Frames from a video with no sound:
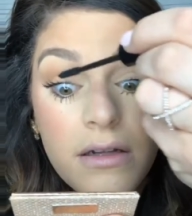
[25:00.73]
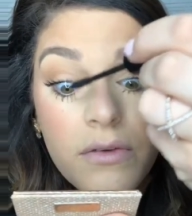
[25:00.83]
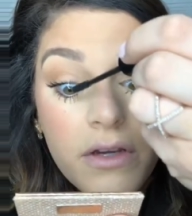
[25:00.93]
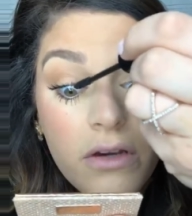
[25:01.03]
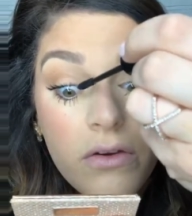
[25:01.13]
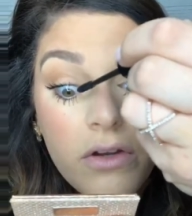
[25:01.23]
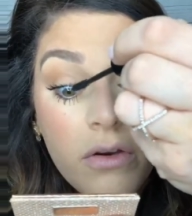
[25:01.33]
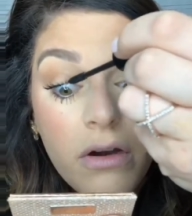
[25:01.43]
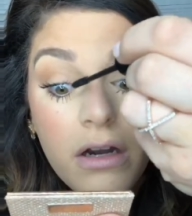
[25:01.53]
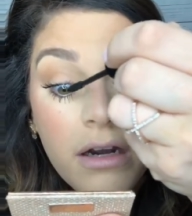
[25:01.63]
I don't care who
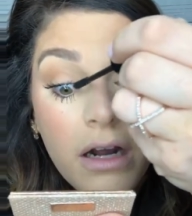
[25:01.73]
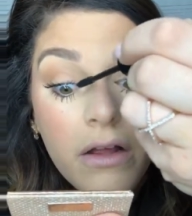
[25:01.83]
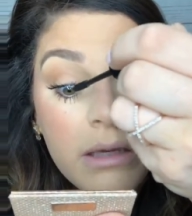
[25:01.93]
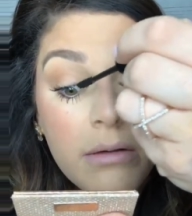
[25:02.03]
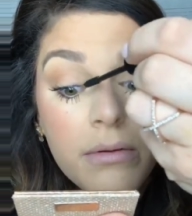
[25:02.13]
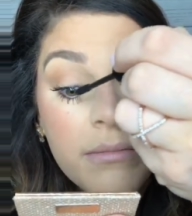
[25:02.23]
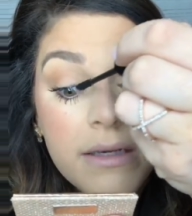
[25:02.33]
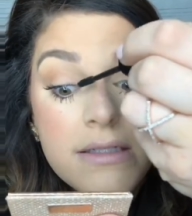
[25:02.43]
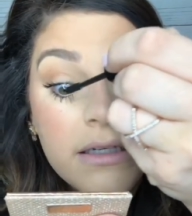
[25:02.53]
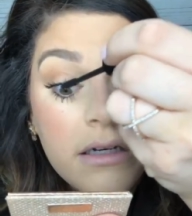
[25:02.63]
you are, how long you've been putting
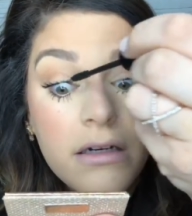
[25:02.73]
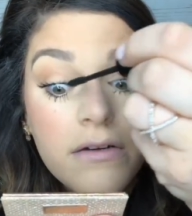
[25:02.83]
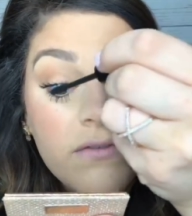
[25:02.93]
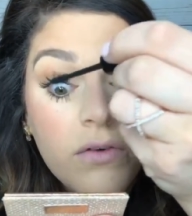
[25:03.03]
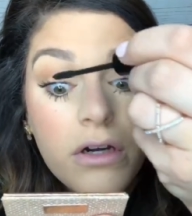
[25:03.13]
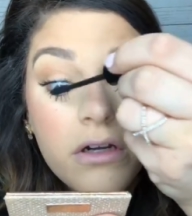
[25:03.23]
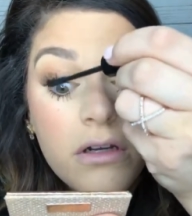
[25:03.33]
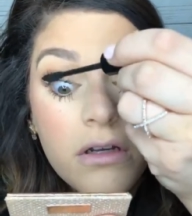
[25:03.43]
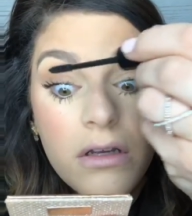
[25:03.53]
mascara on for.